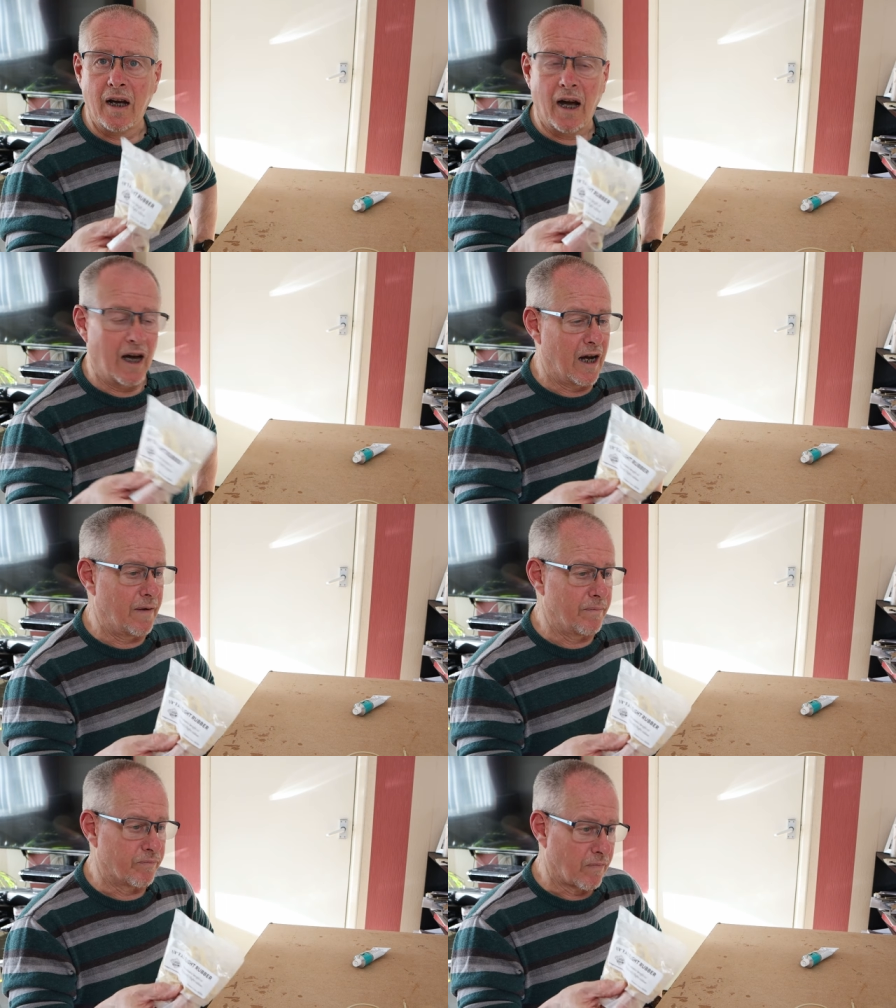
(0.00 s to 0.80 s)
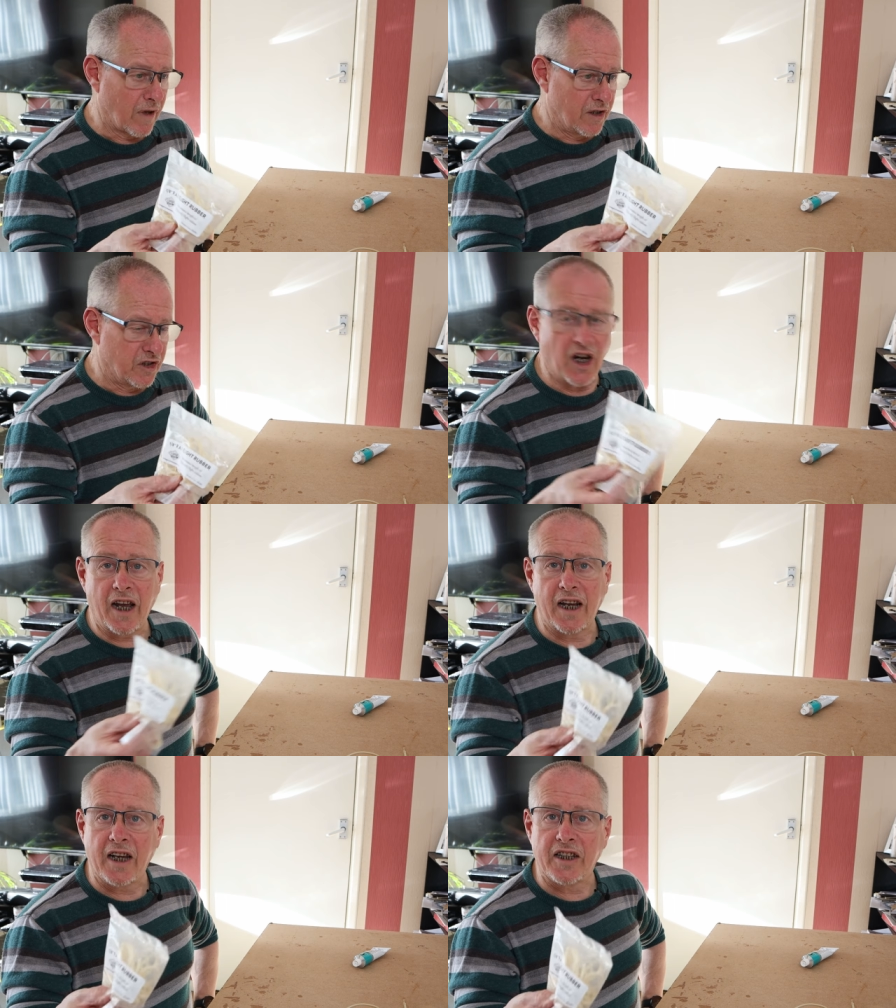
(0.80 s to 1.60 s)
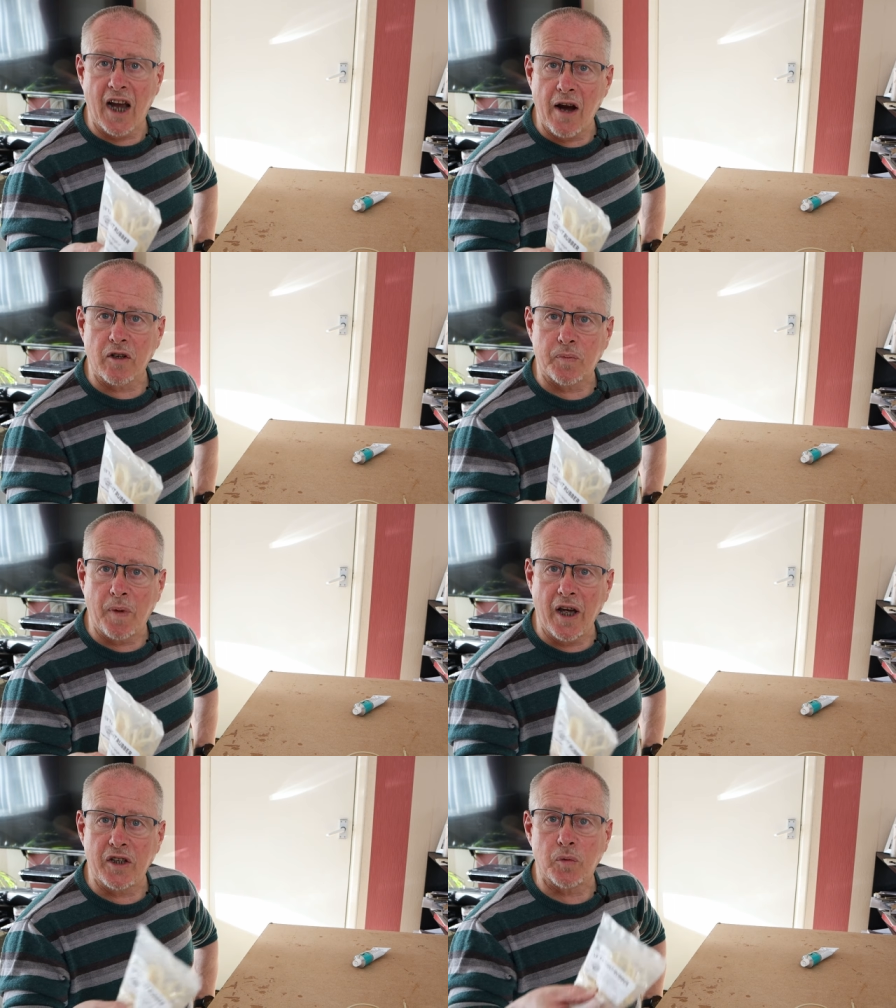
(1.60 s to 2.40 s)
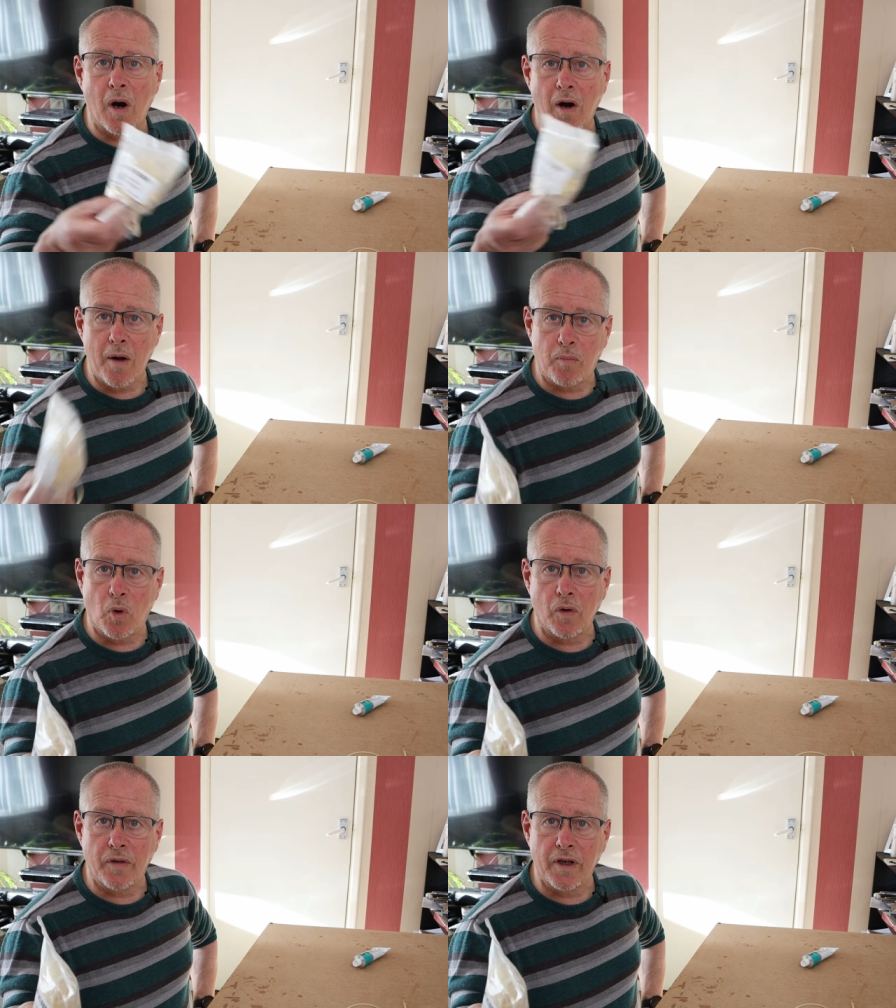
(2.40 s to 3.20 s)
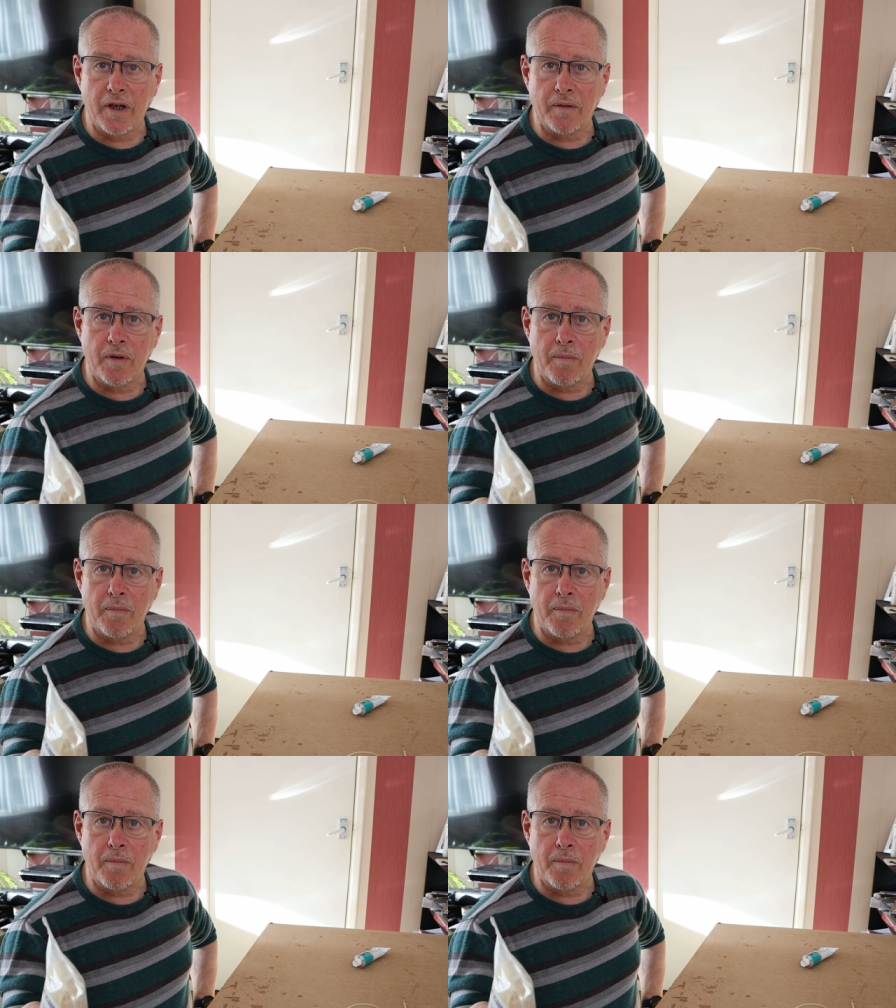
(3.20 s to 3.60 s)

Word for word: um, J&H Aerospace, where I bought the,